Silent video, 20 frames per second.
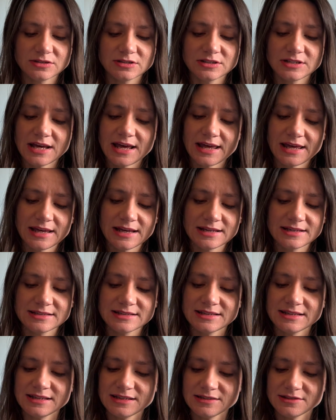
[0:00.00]
Today, it is
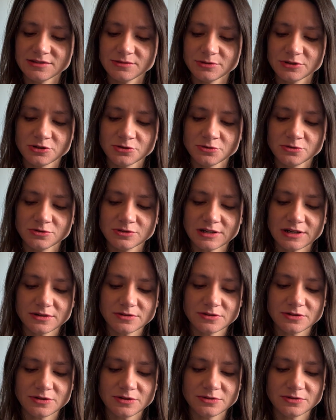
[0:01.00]
in the East which calls out
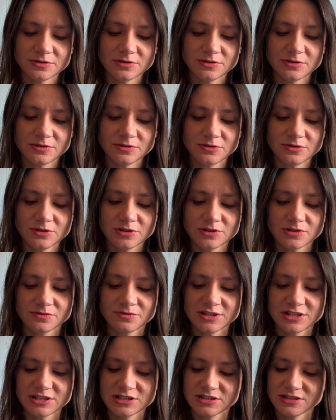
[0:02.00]
to those in search of
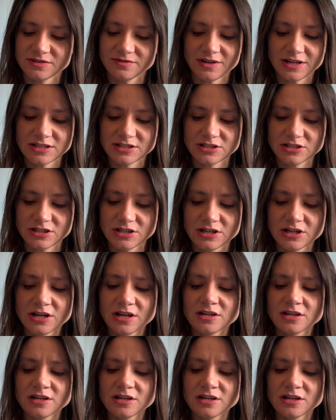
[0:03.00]
riches and adventure.